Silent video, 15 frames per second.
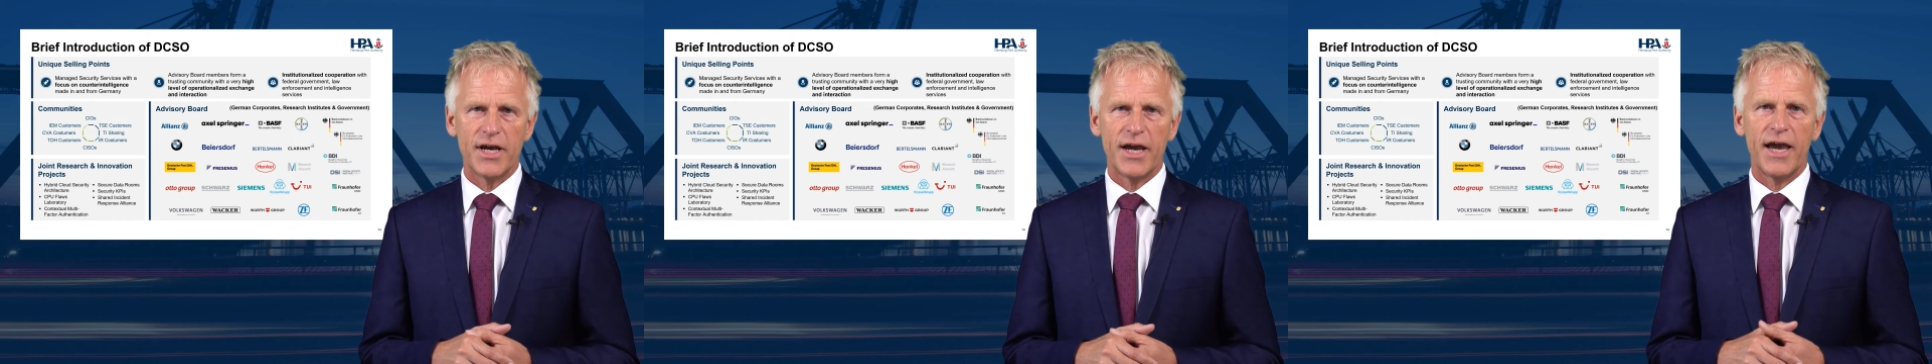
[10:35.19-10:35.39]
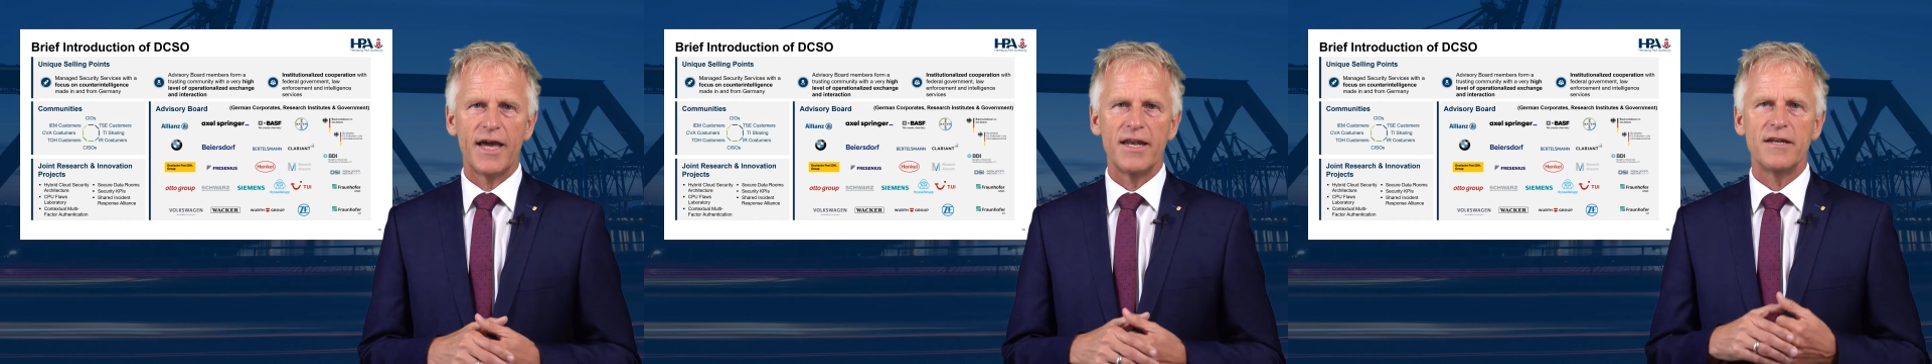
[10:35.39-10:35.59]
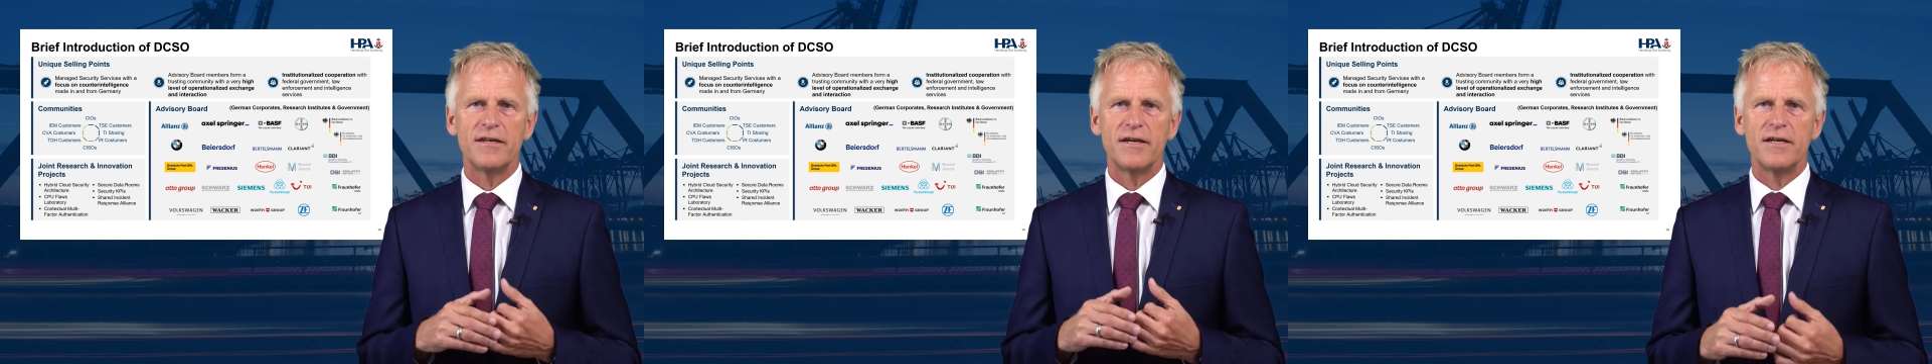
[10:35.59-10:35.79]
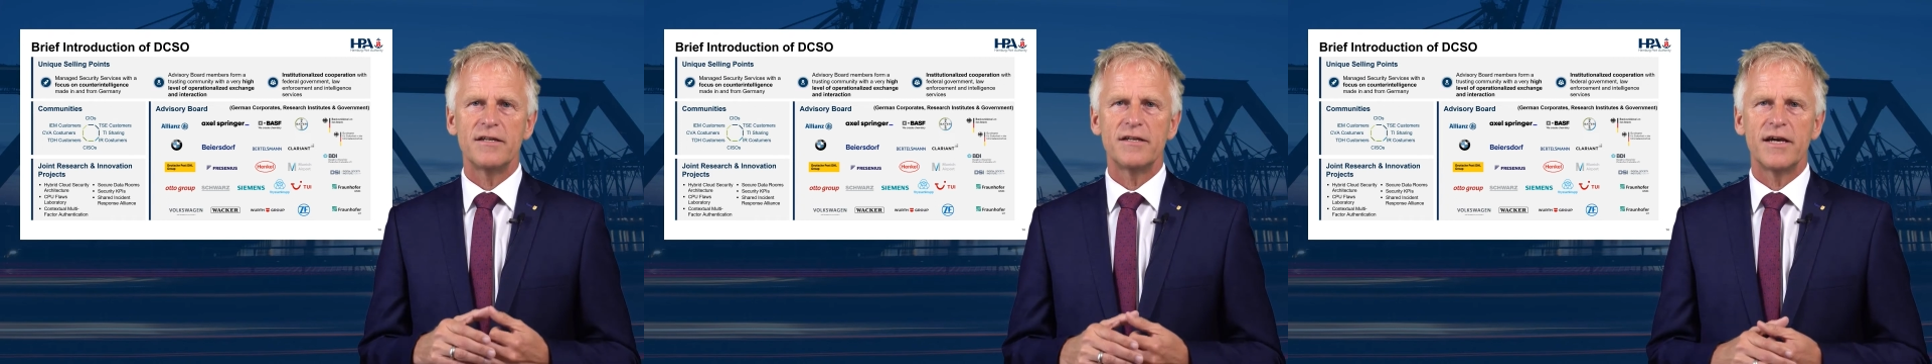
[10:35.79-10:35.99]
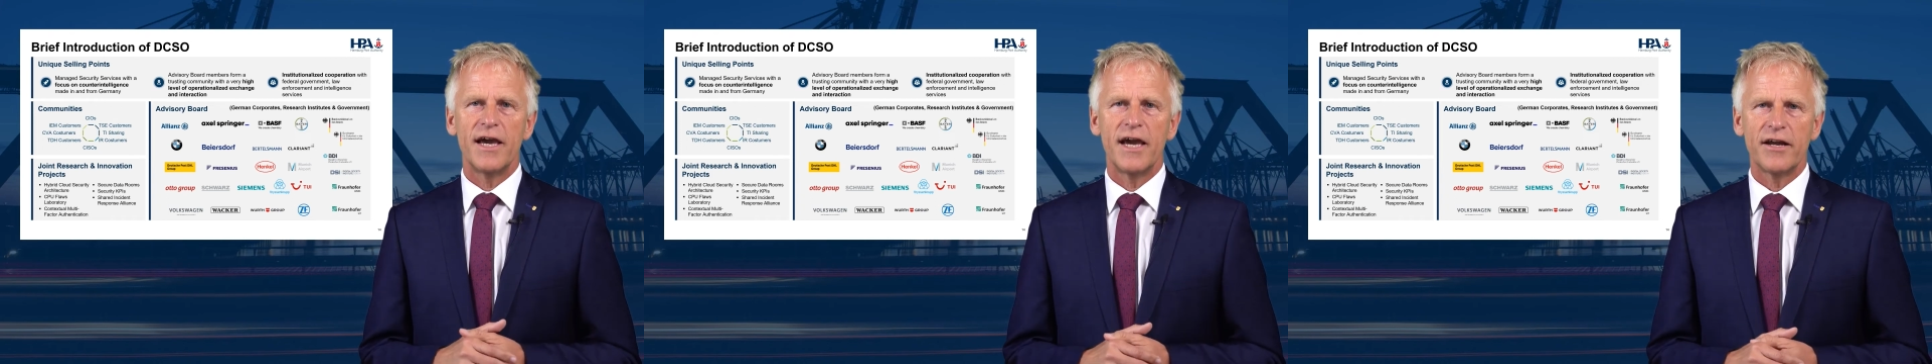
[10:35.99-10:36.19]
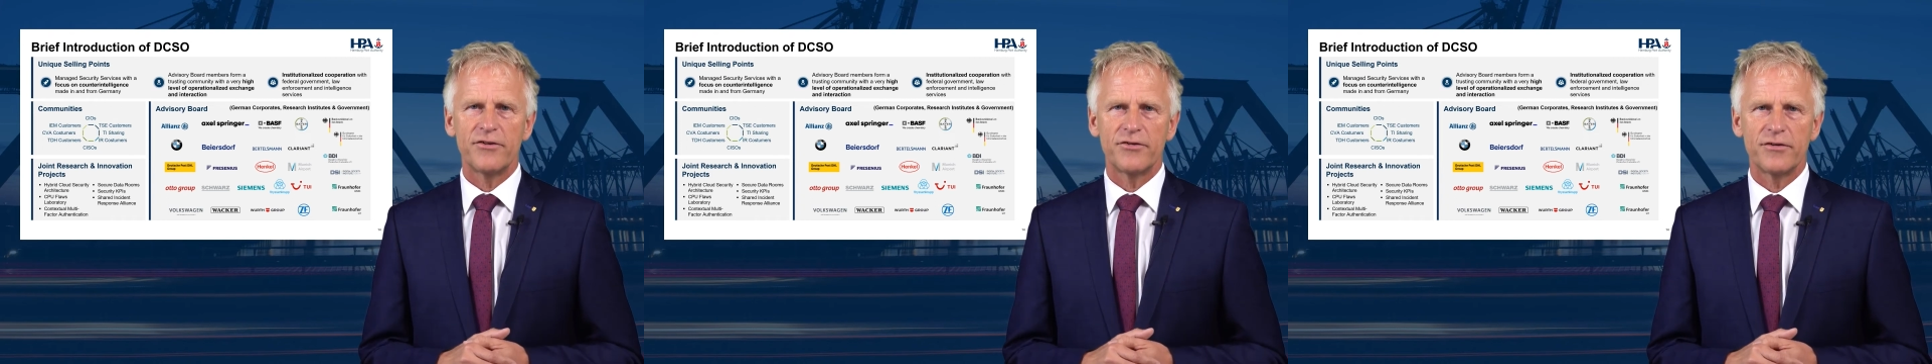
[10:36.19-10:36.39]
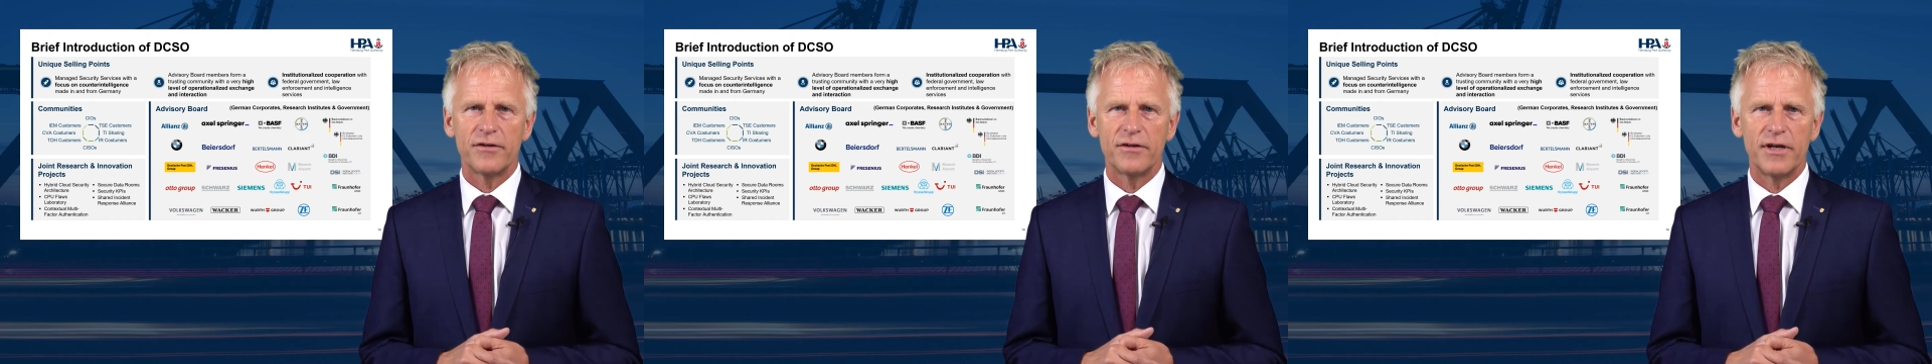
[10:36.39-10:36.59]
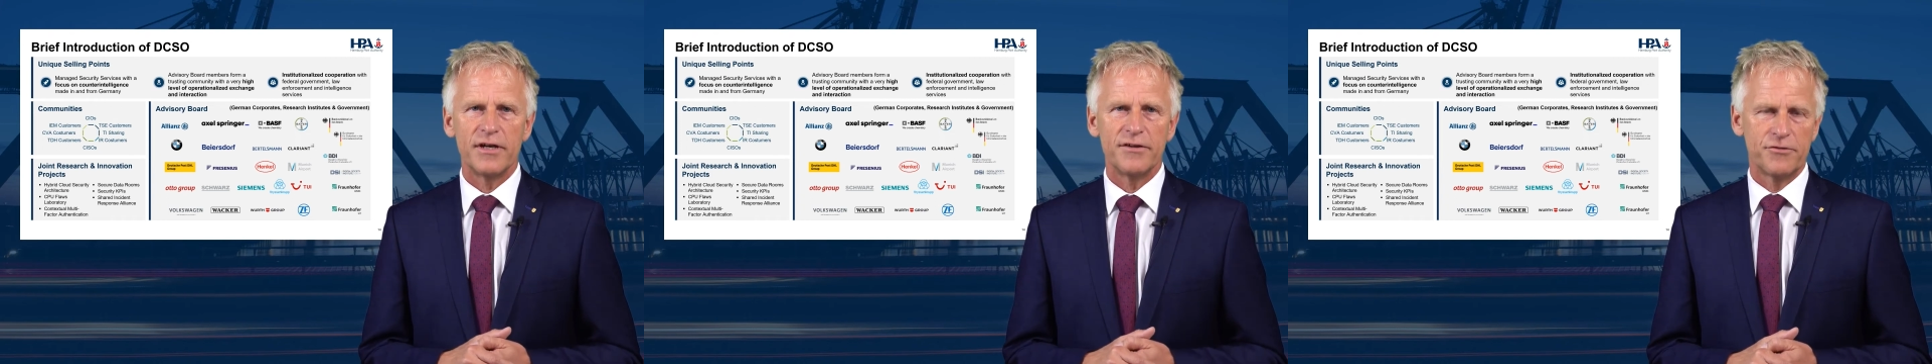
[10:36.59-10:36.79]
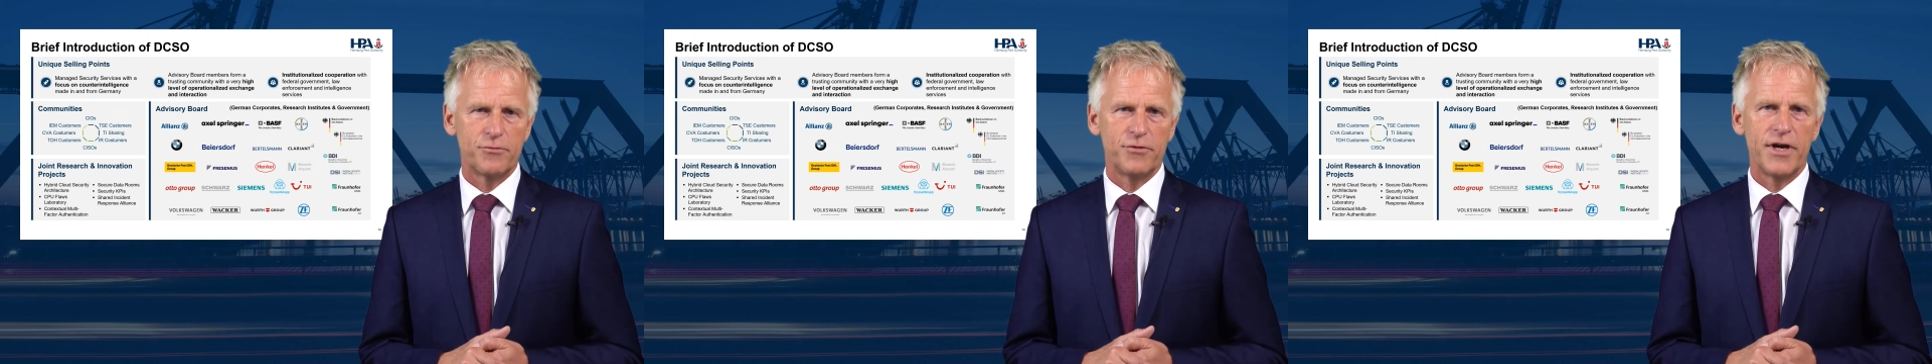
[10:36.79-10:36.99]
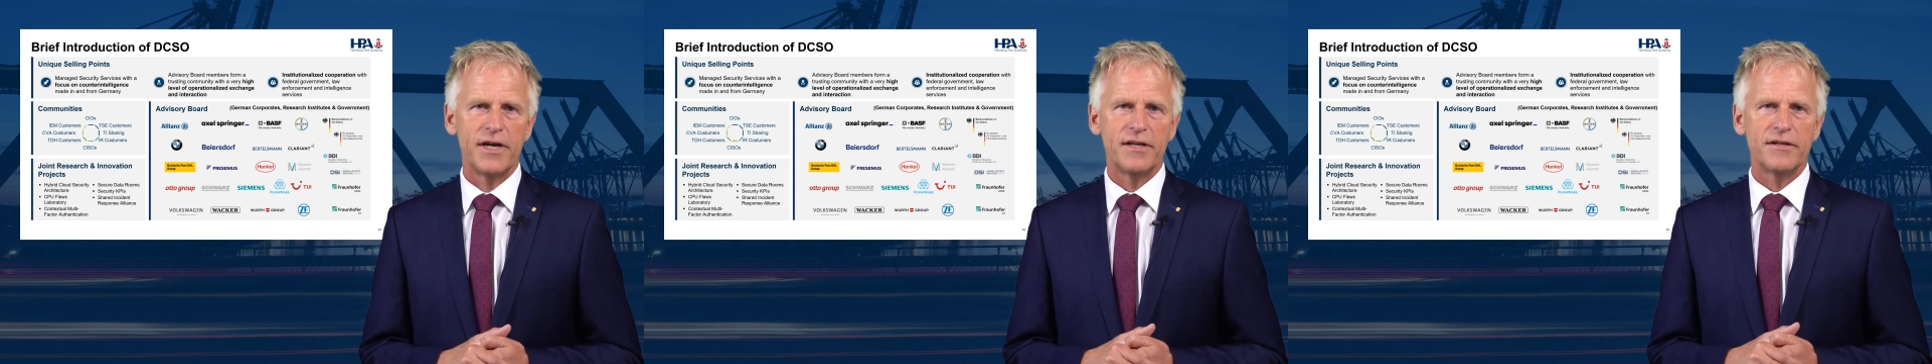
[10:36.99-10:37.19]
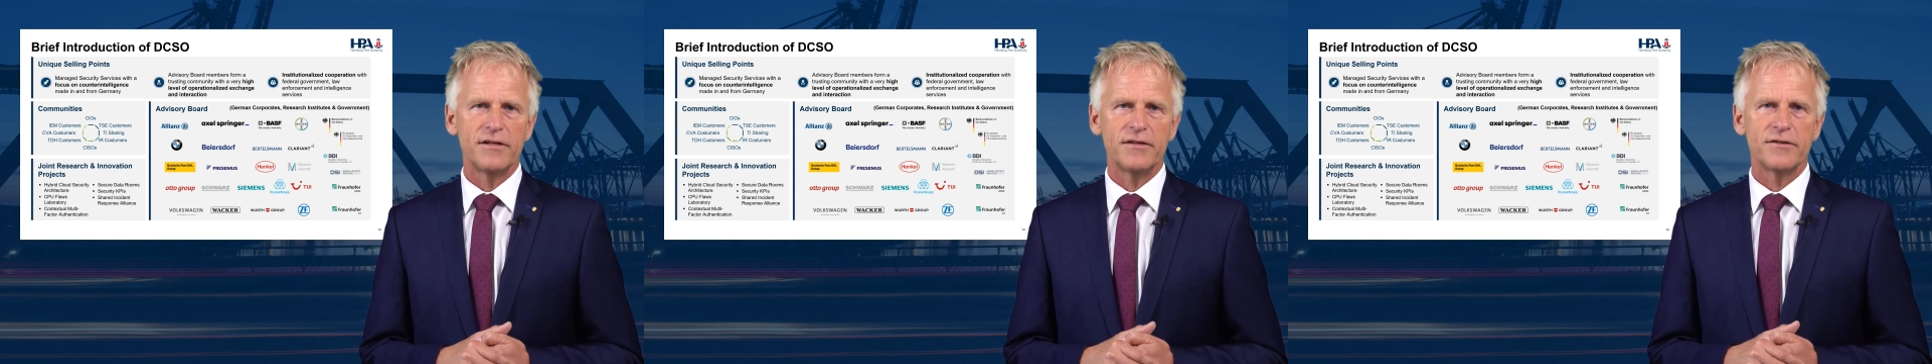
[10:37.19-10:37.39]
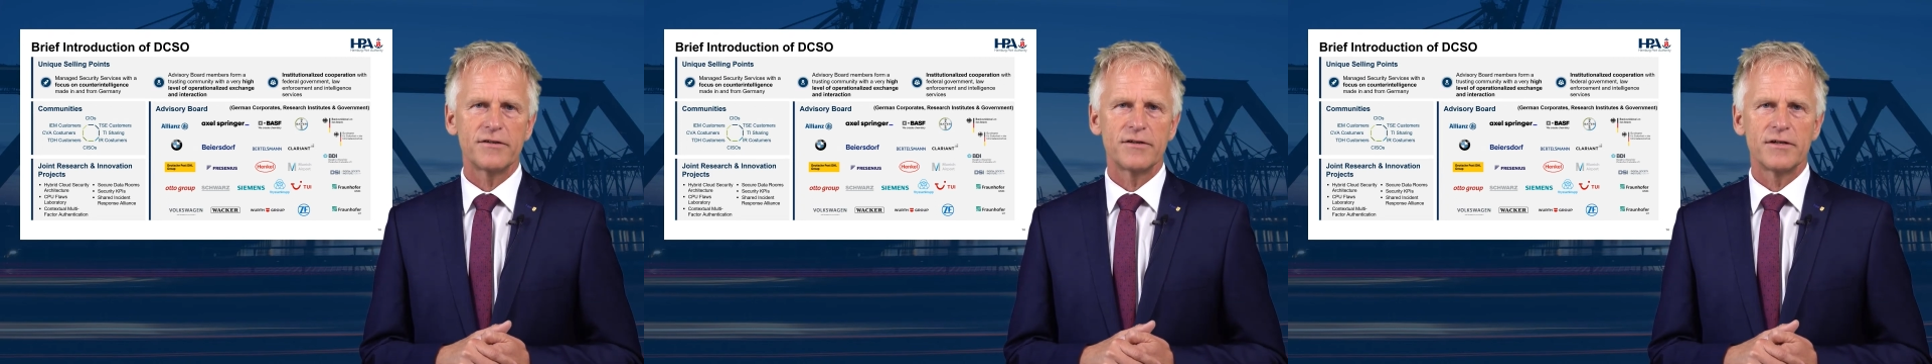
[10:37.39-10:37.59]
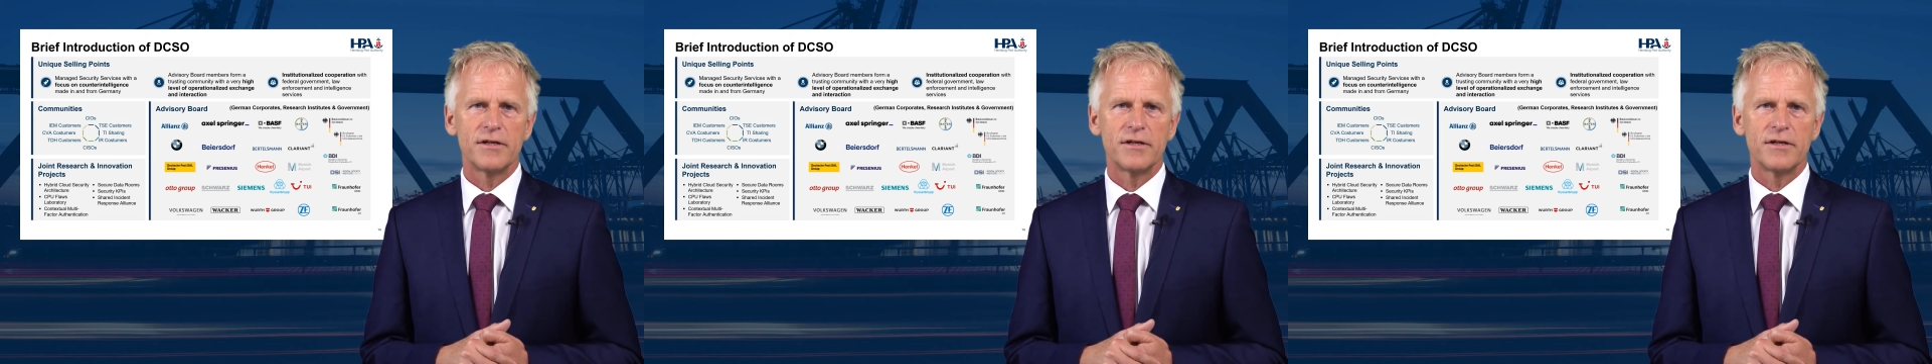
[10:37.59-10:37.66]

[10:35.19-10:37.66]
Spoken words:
and interaction is created